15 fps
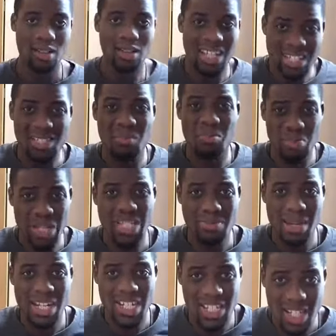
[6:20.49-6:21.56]
Like some bitch
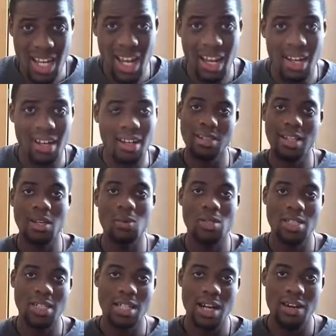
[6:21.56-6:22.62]
made shit. Then I
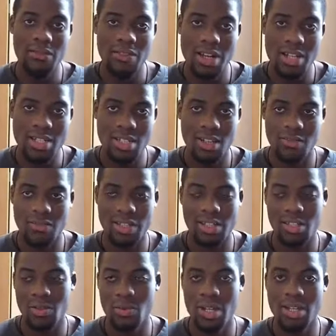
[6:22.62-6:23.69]
watched a Gary Vaynerchuk
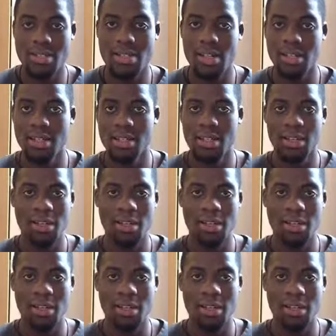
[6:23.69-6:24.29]
video where he said,